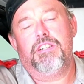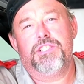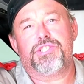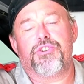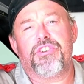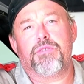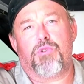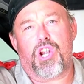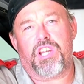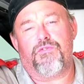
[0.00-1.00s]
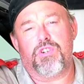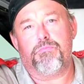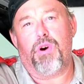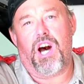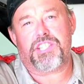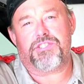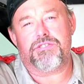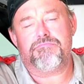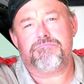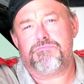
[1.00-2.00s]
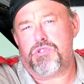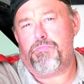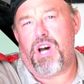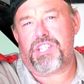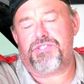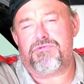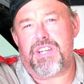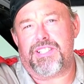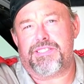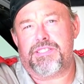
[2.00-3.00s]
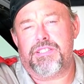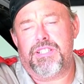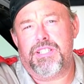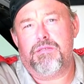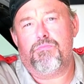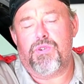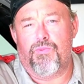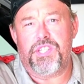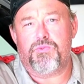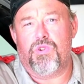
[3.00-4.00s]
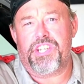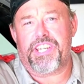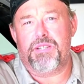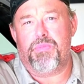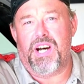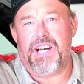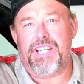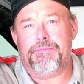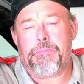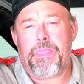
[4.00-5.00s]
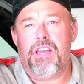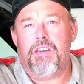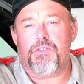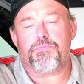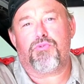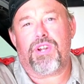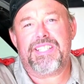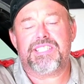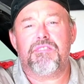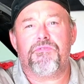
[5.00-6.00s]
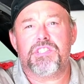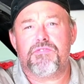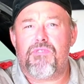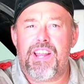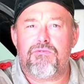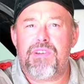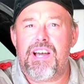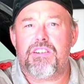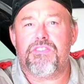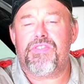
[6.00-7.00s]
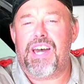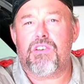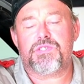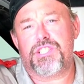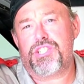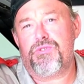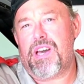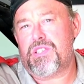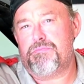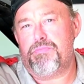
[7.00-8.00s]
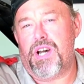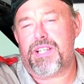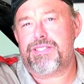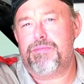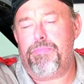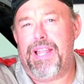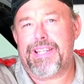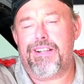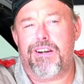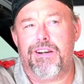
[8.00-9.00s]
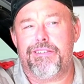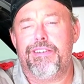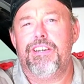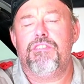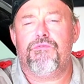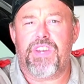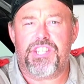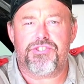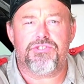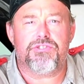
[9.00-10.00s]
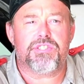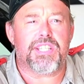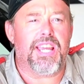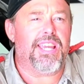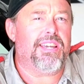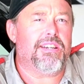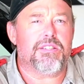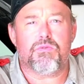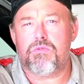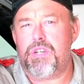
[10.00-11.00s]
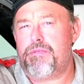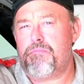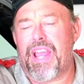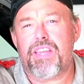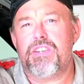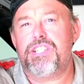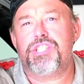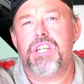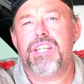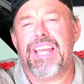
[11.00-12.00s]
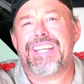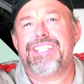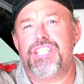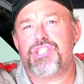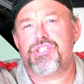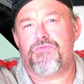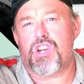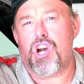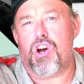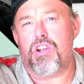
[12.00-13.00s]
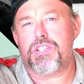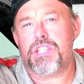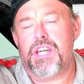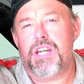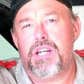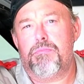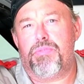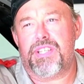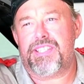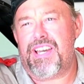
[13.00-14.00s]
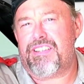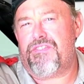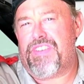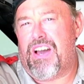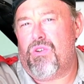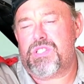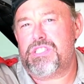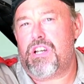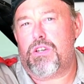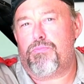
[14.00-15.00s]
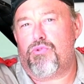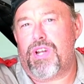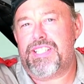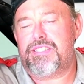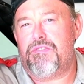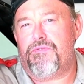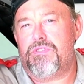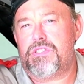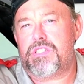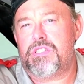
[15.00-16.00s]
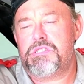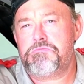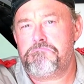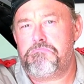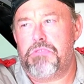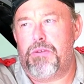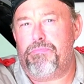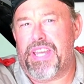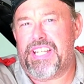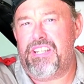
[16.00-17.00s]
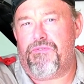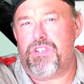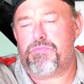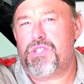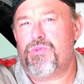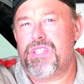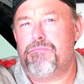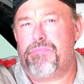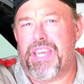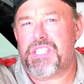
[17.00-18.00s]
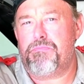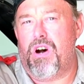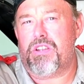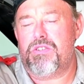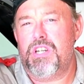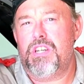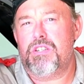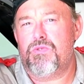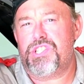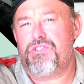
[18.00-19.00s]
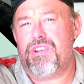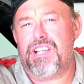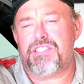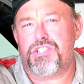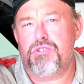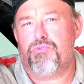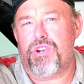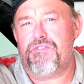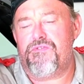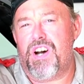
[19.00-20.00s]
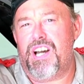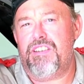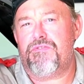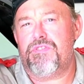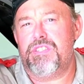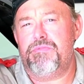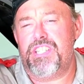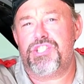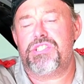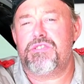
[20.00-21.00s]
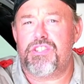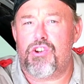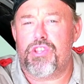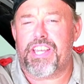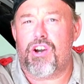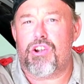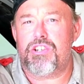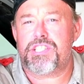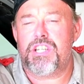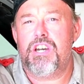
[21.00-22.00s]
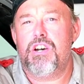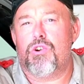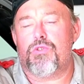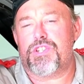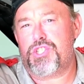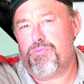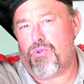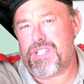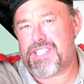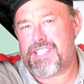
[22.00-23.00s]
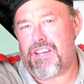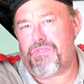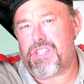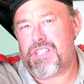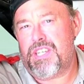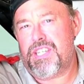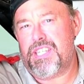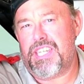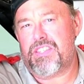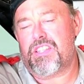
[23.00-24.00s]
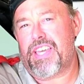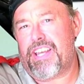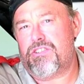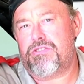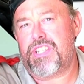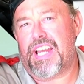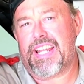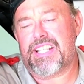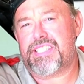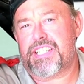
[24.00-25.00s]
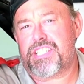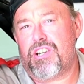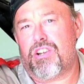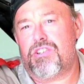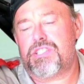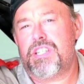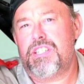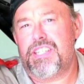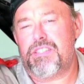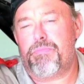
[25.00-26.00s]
So you're in the market for a Boxster or a Boxster S, but which one are you going to buy? There's a price difference right around $1,000 or $2,000 depending on features and mileage and condition of the cars. But is that $1,000 price difference a big difference between the base model, which either has the 2.5 engine in the early cars, or the 2.7 in the later 986 cars in the